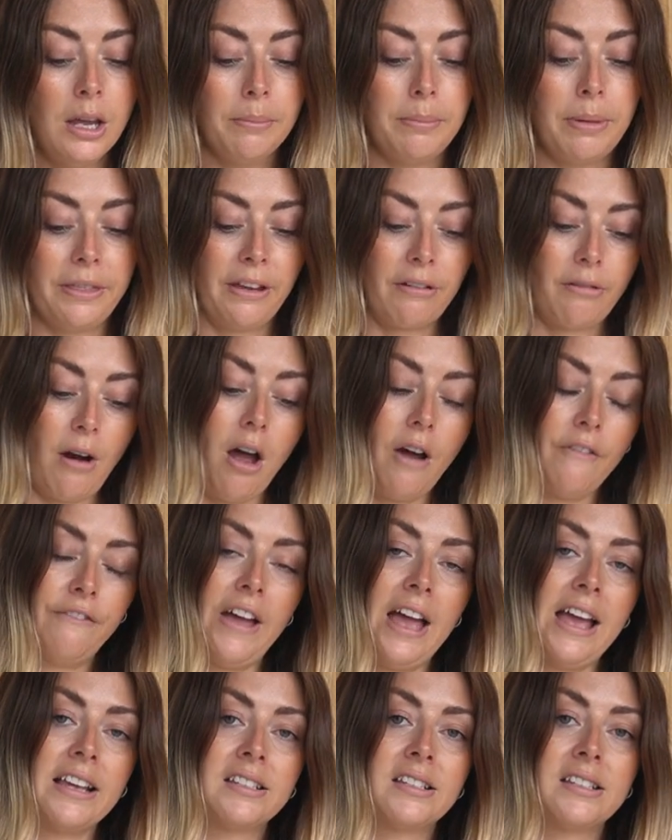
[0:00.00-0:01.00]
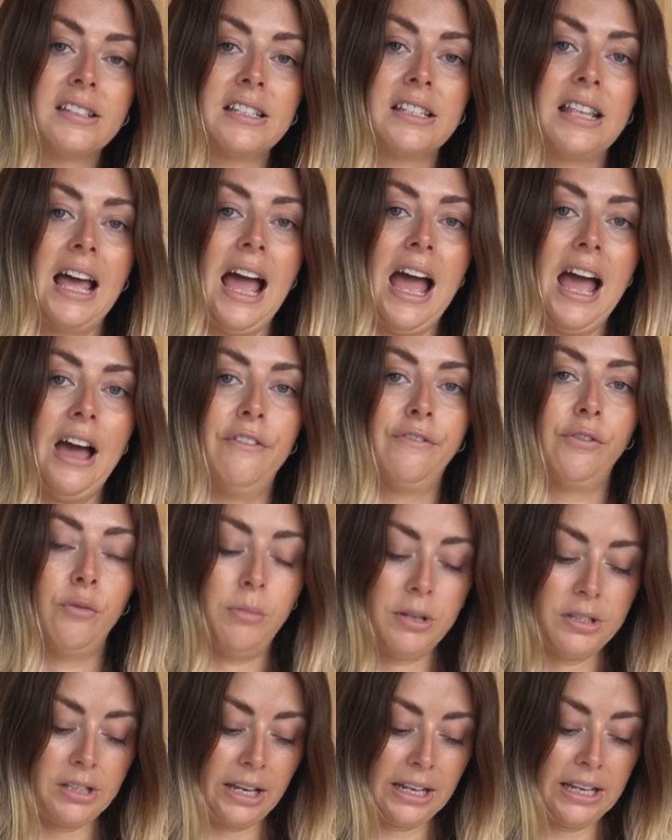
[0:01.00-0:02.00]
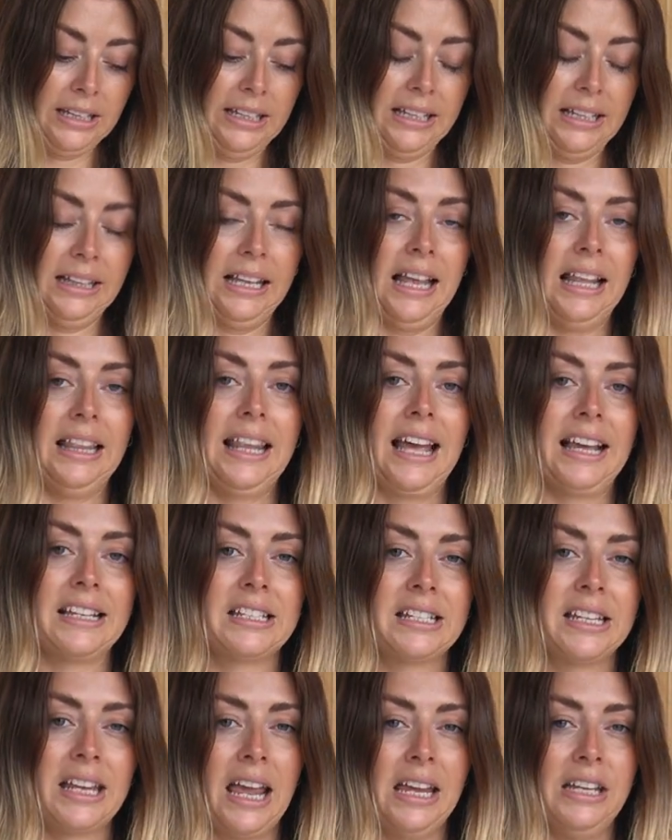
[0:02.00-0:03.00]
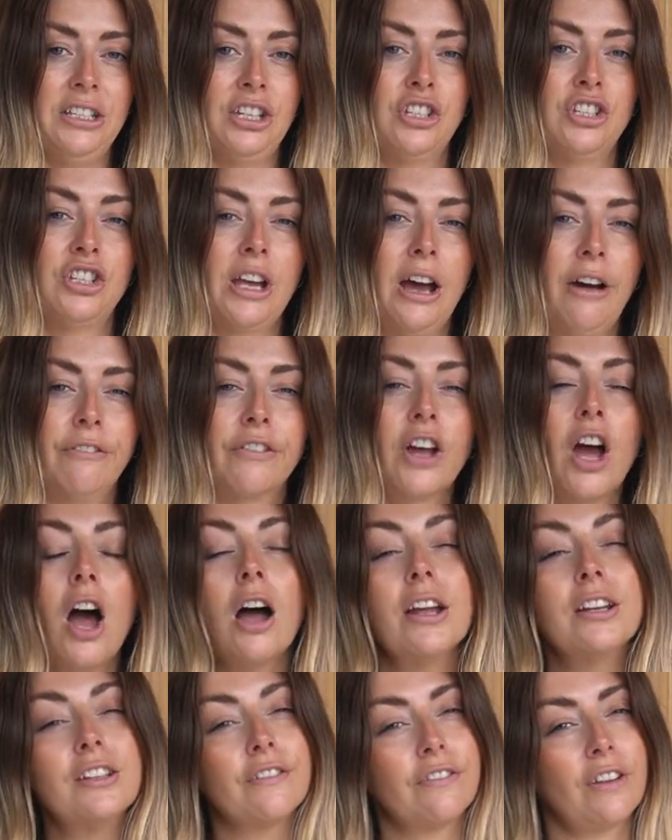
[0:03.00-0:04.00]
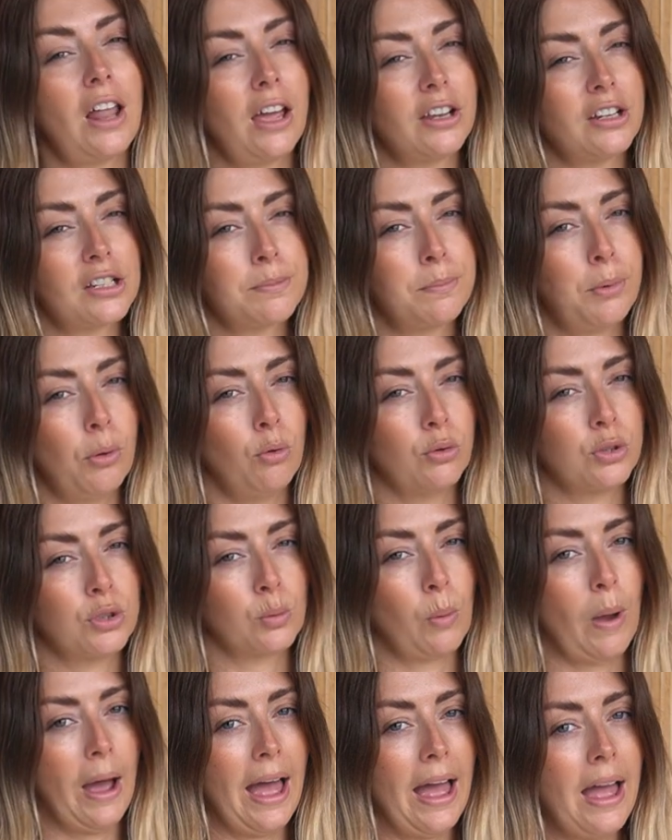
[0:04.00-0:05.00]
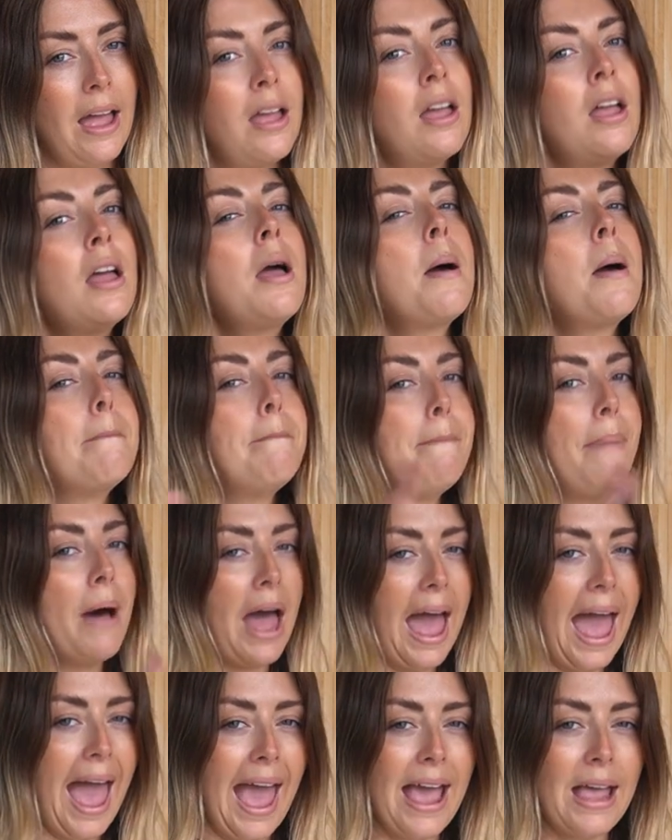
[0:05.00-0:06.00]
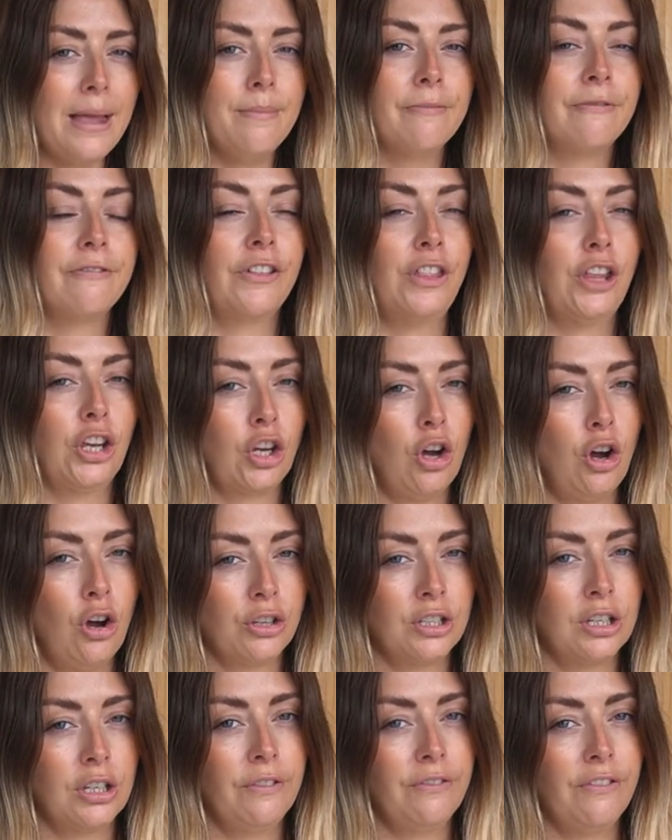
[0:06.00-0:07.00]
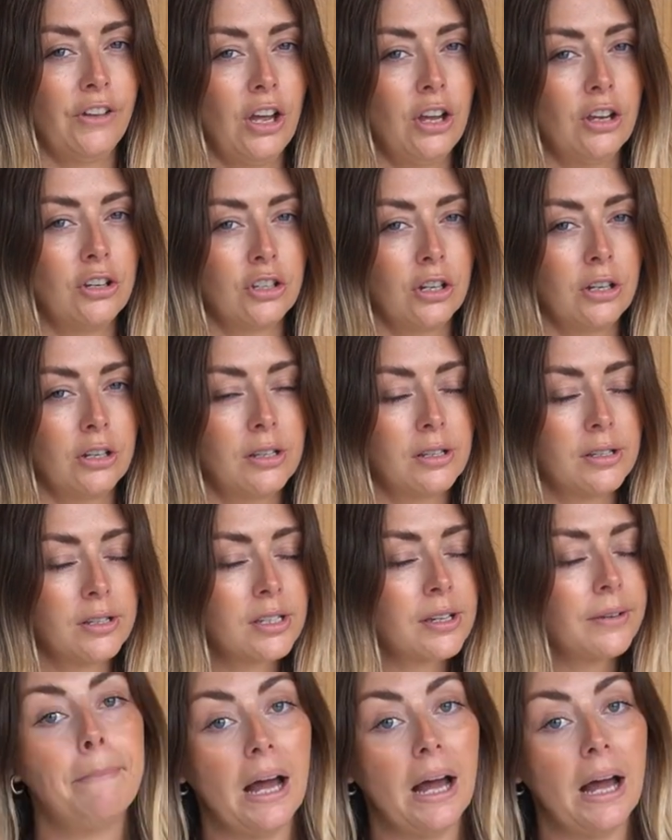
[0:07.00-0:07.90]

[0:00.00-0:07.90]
But there are vests that have almost like a little elasticated shelf, kind of like sportswear, but aim for the cotton versions.